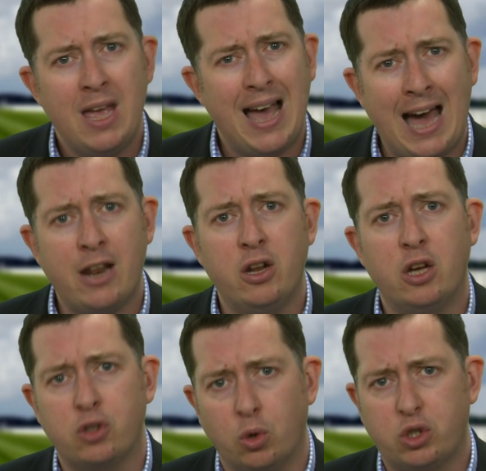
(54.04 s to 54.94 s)
Hannon
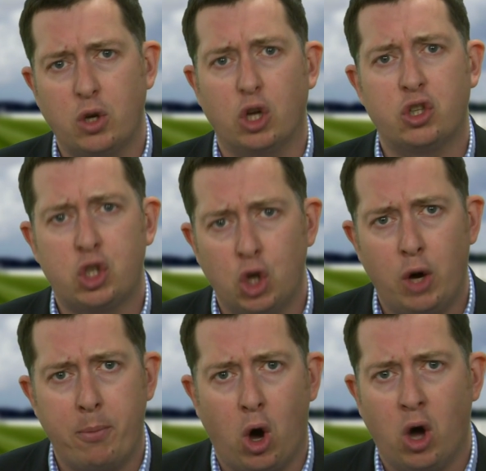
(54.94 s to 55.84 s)
has also got
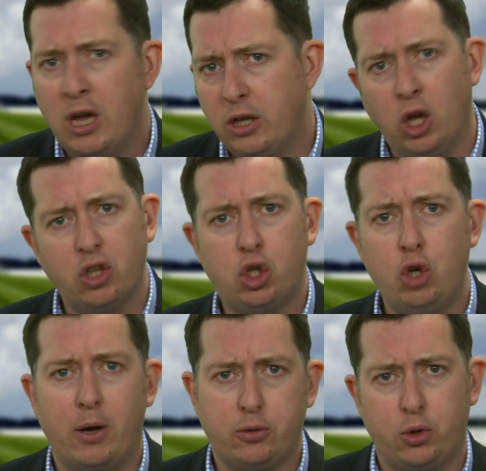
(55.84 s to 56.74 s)
two more. Not too
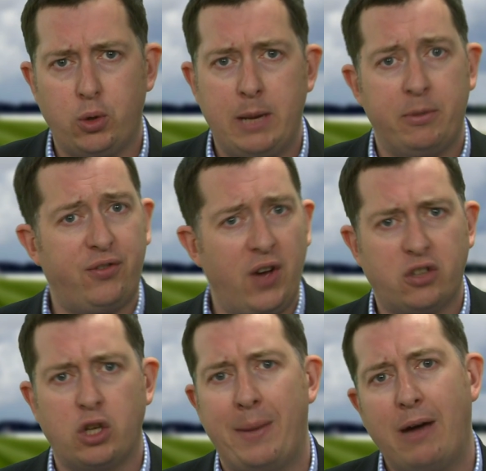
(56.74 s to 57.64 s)
much between him. His
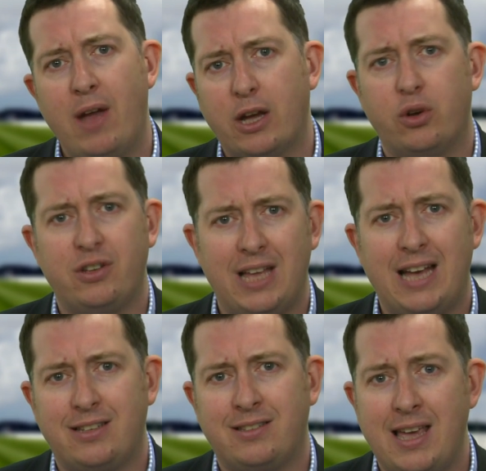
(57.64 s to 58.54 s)
first time out record is there
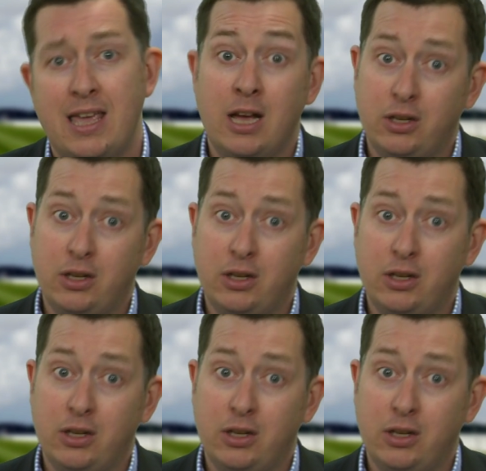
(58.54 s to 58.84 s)
to see.